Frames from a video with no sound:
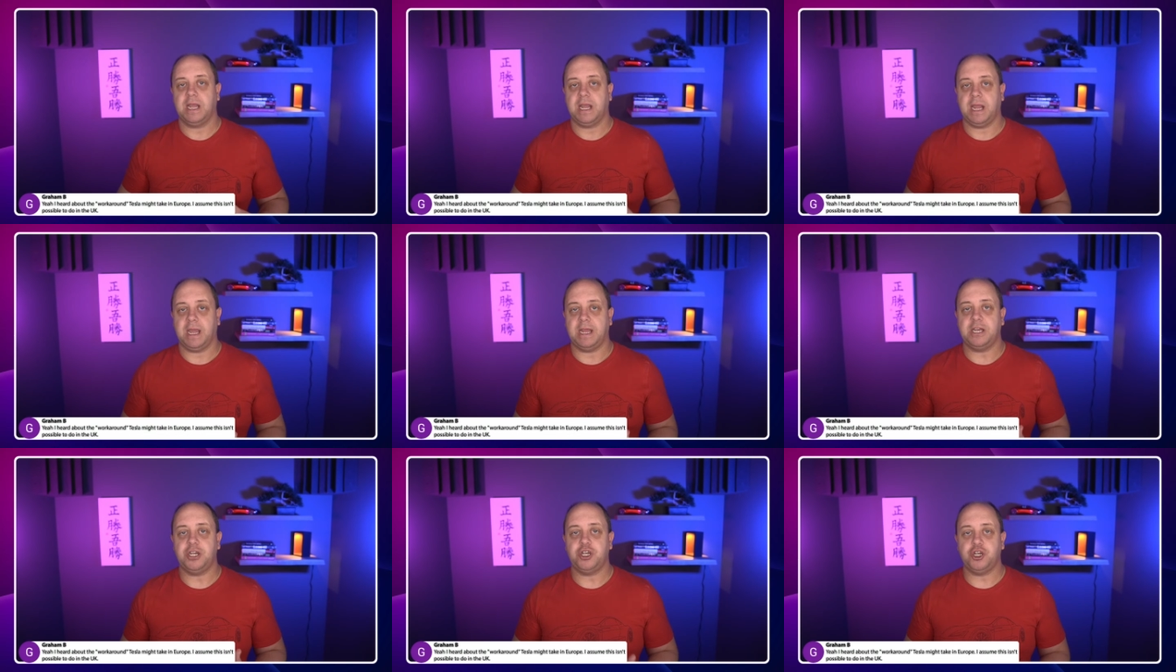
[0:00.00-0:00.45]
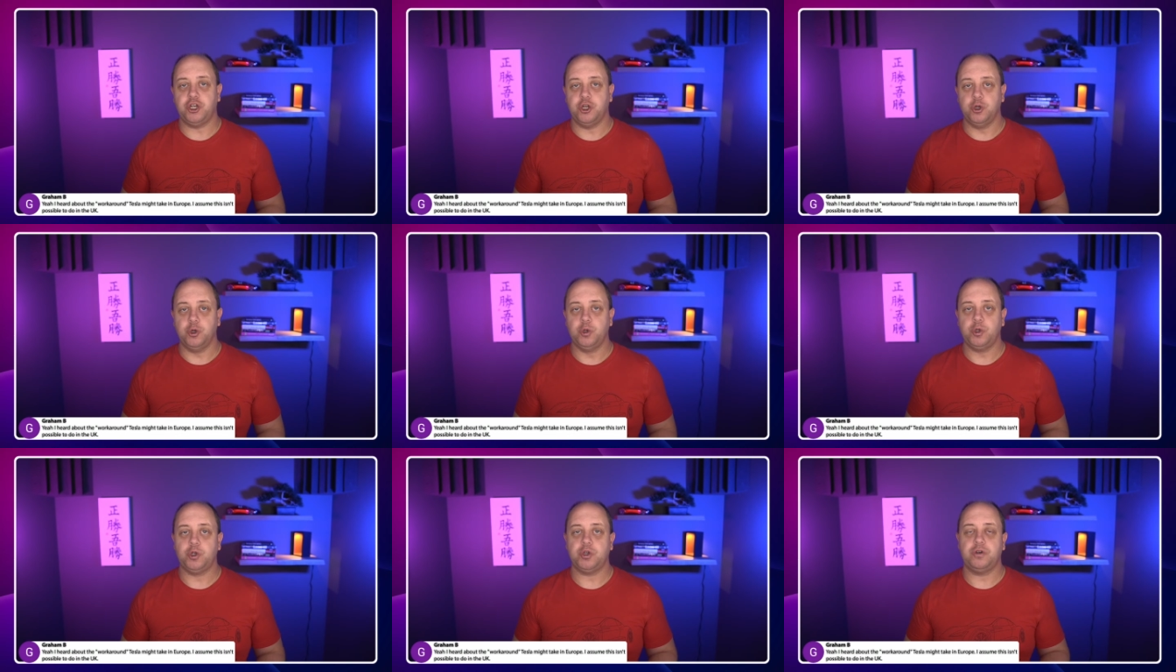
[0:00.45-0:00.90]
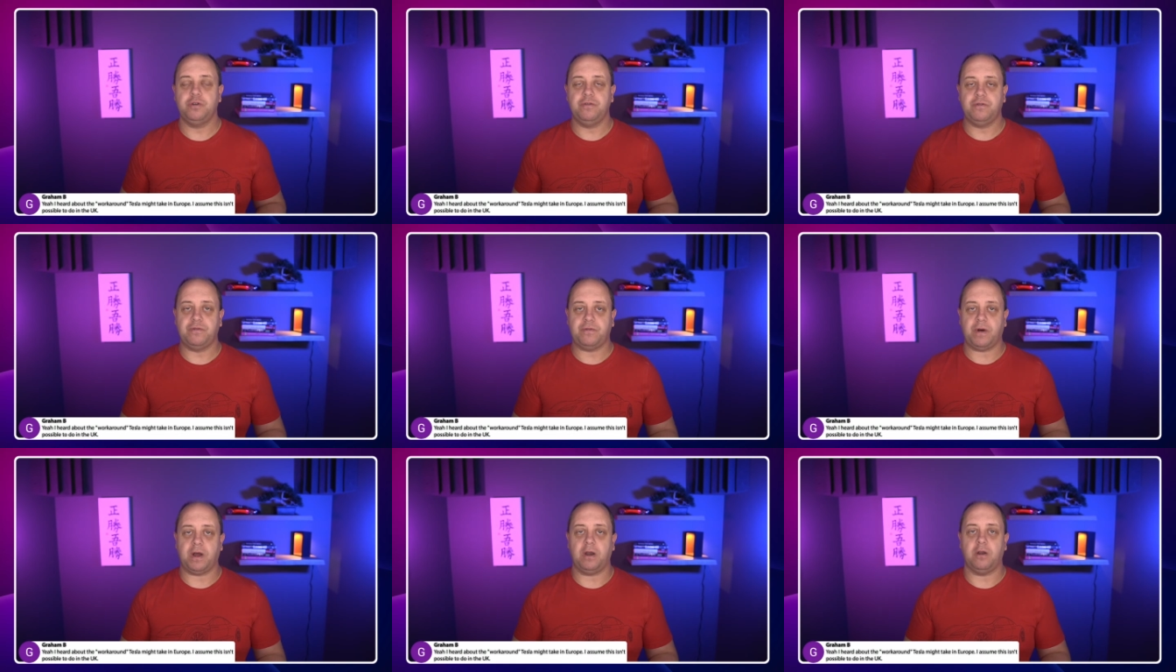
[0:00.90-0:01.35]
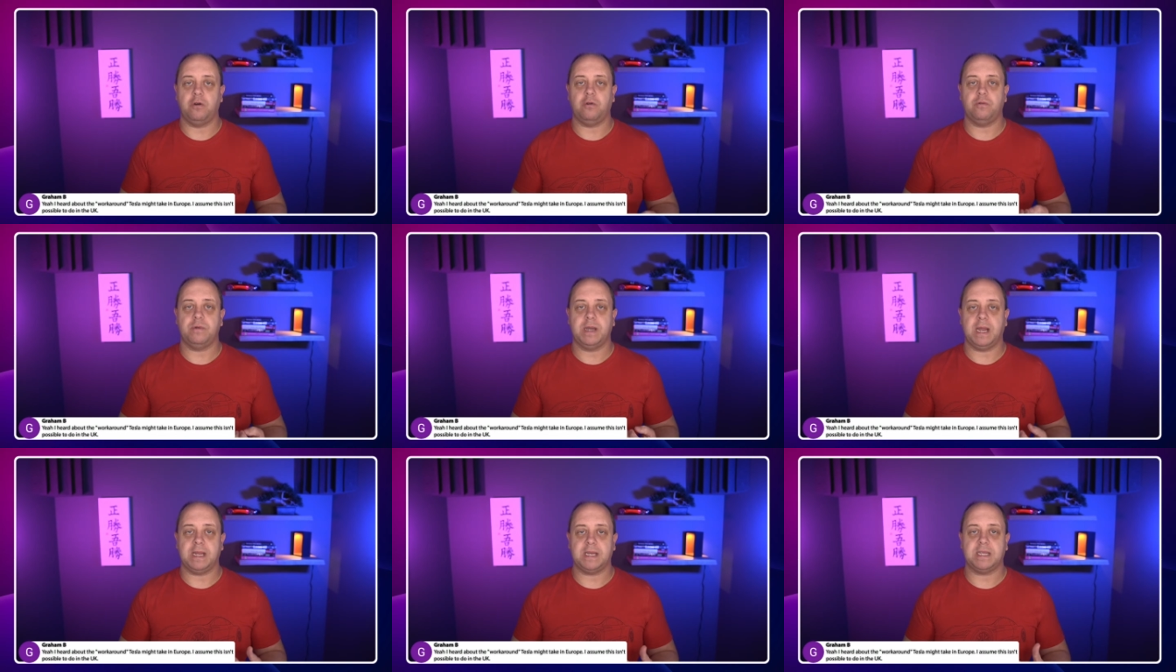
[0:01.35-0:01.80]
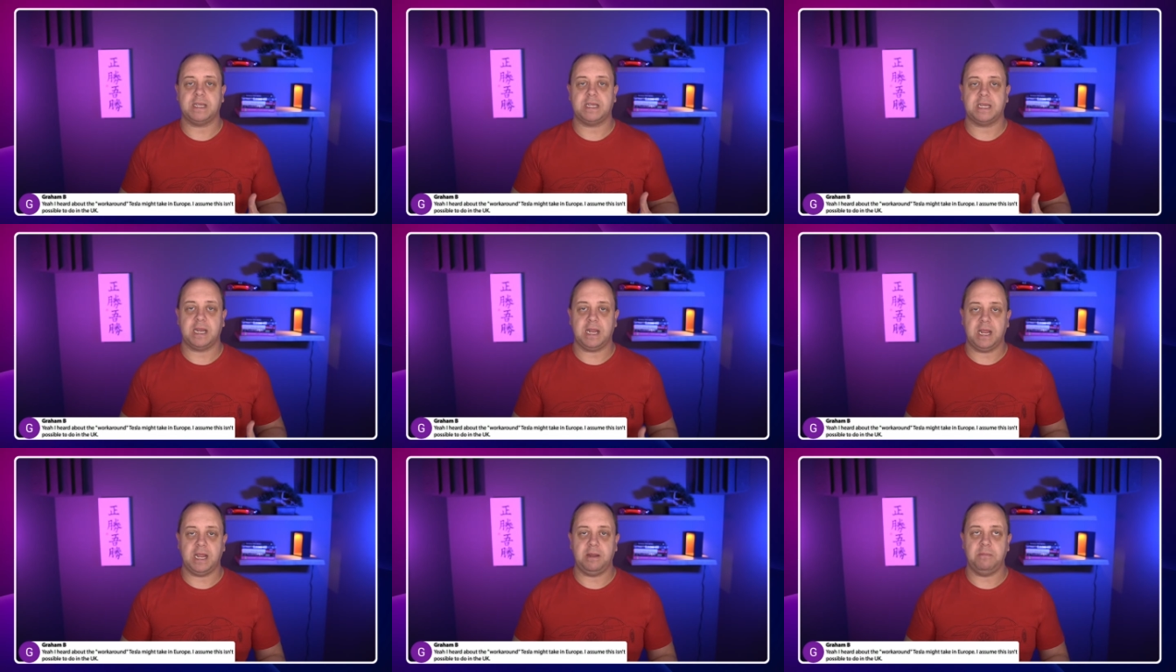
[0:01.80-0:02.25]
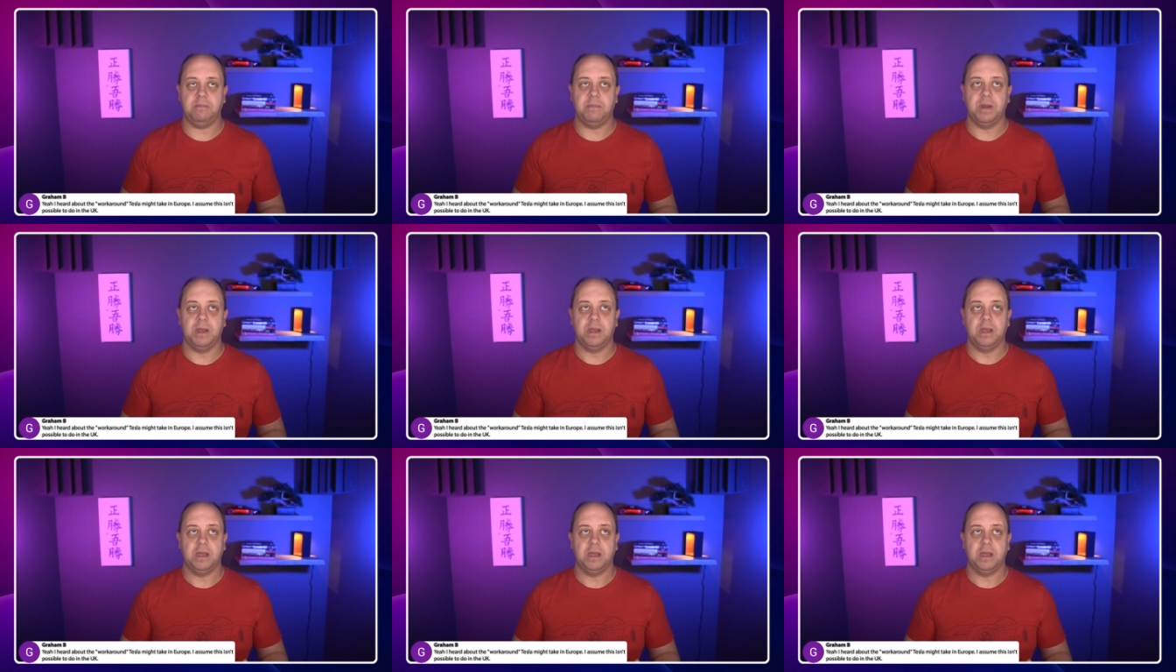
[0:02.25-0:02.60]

can choose to follow that same